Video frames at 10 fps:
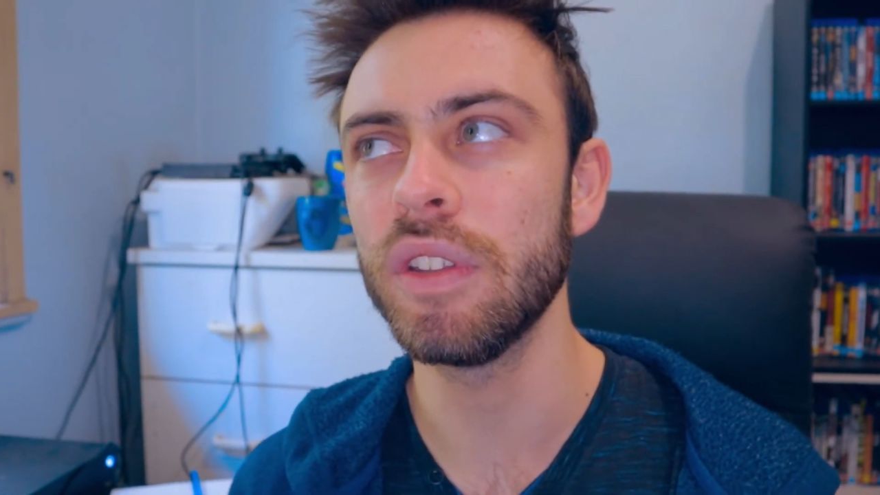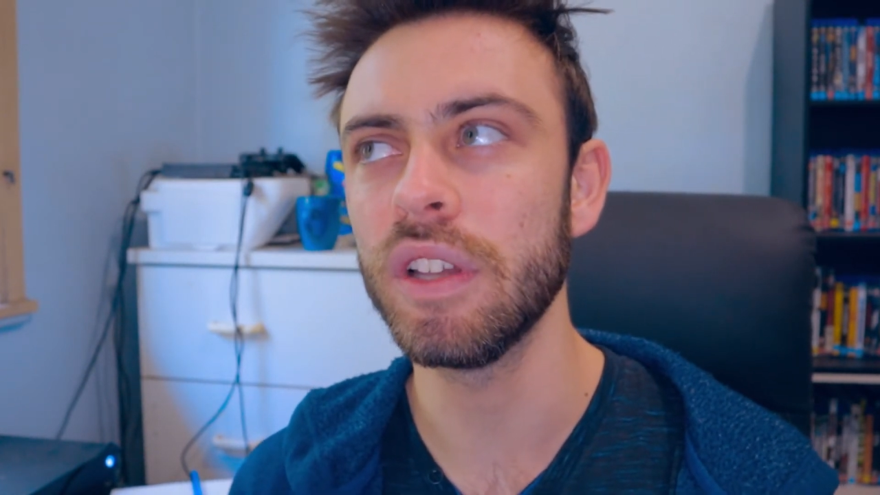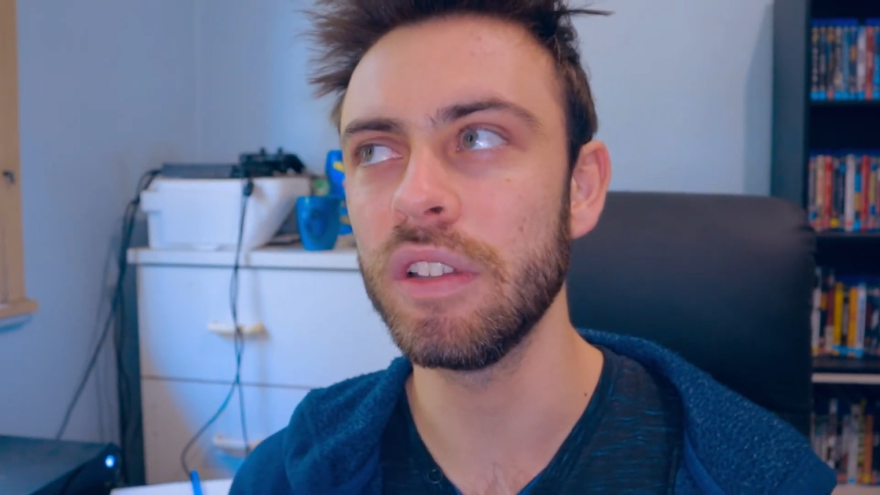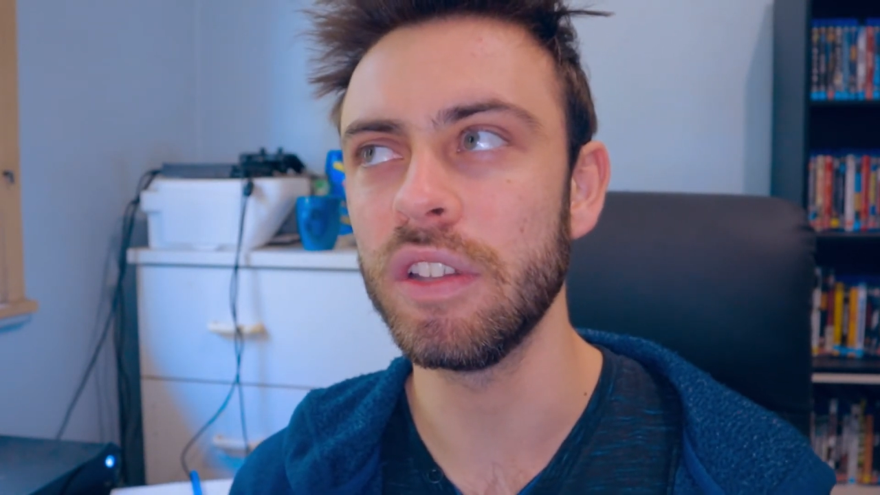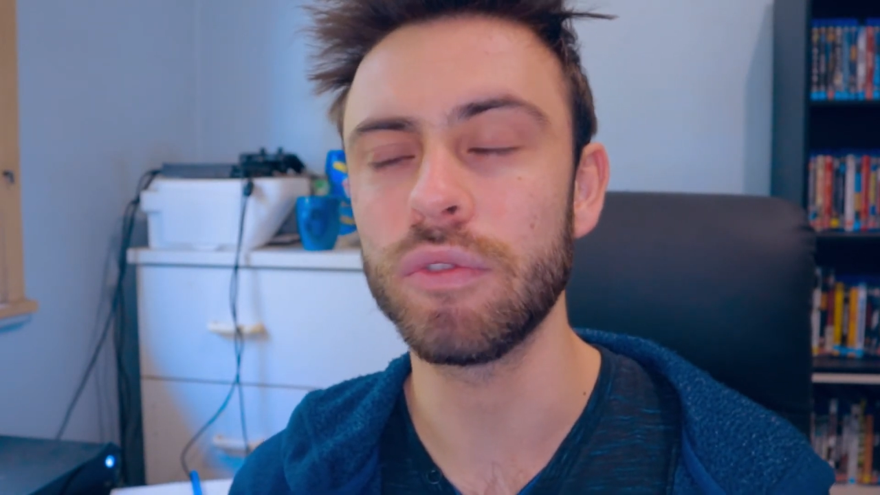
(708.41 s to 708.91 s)

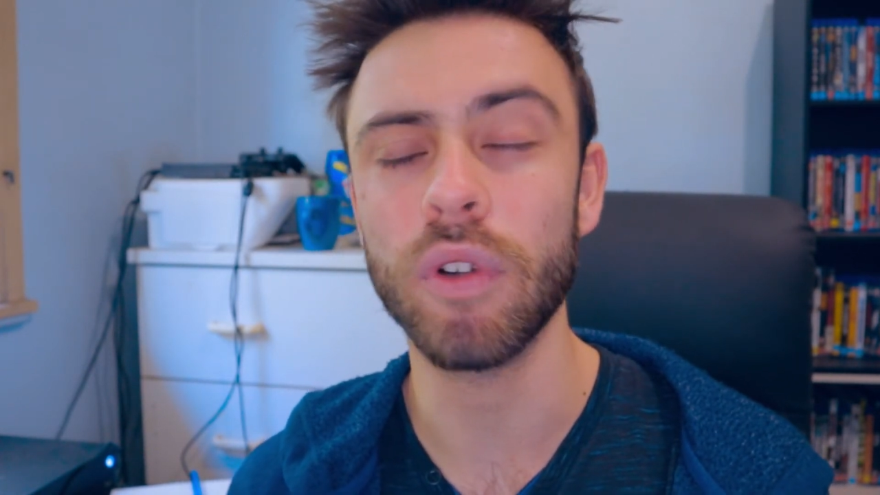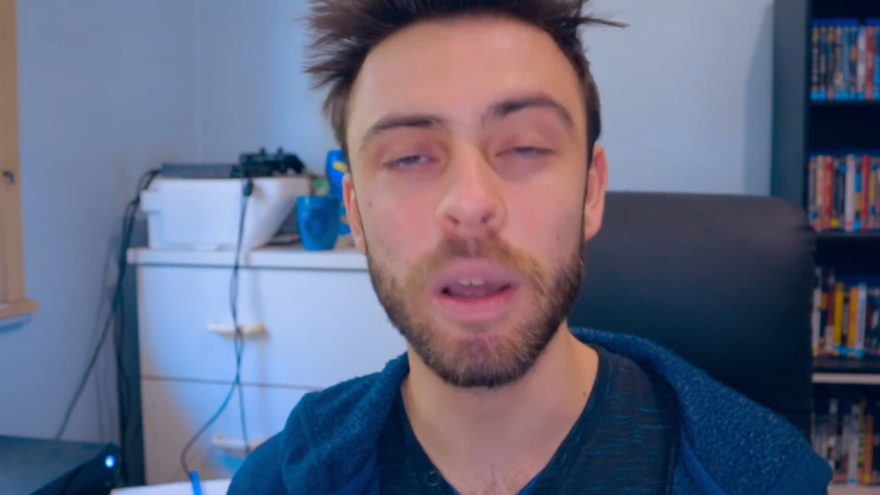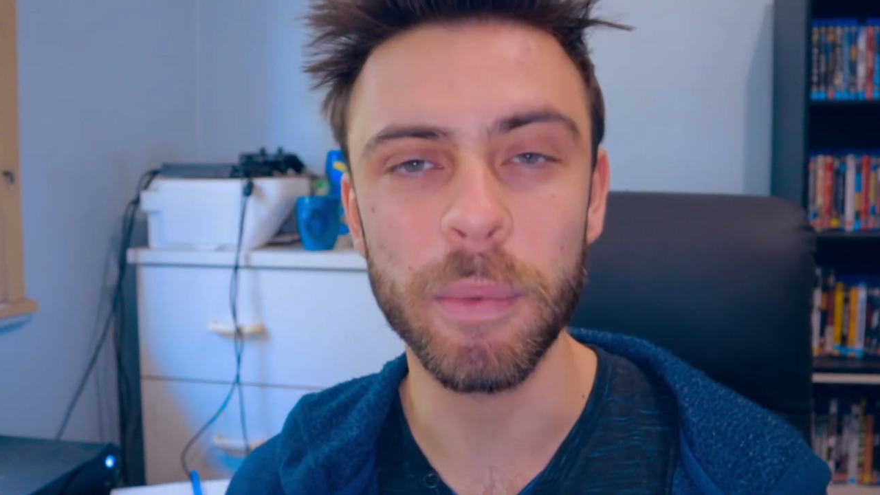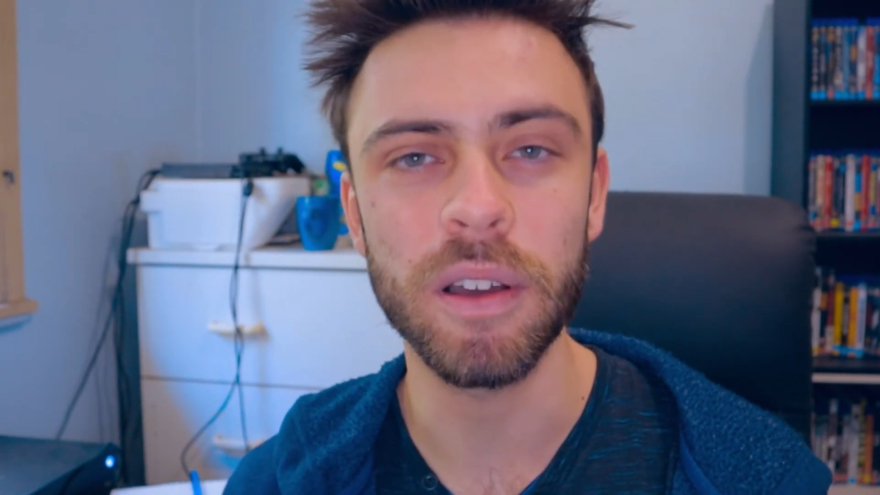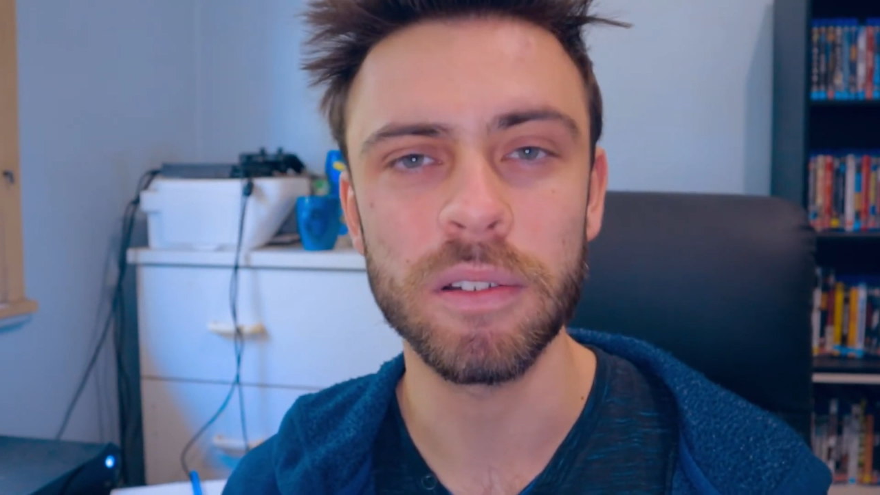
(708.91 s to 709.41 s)
the
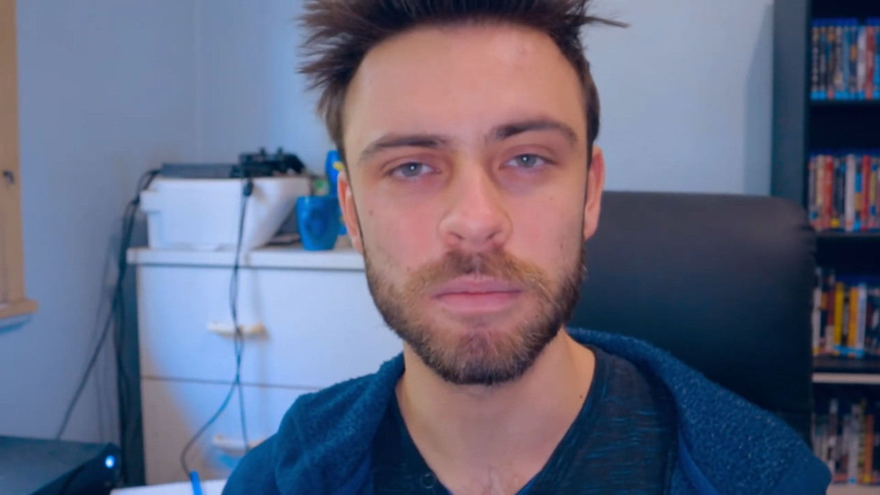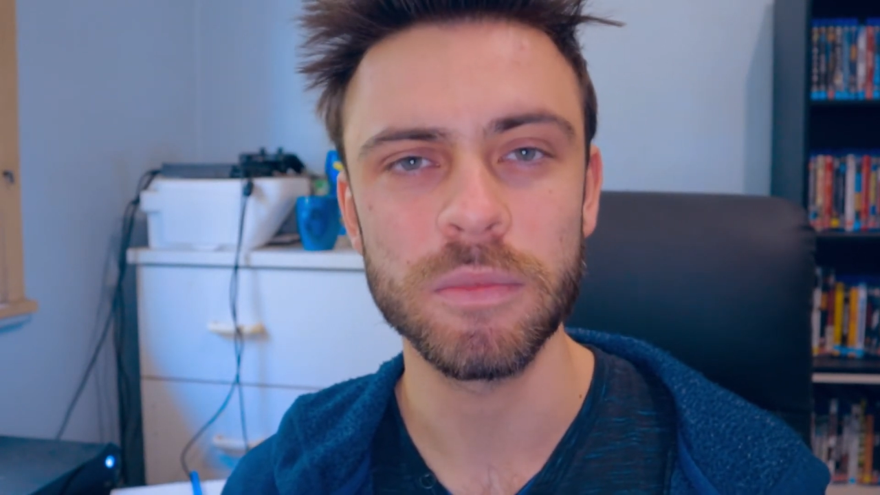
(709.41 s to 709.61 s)
drama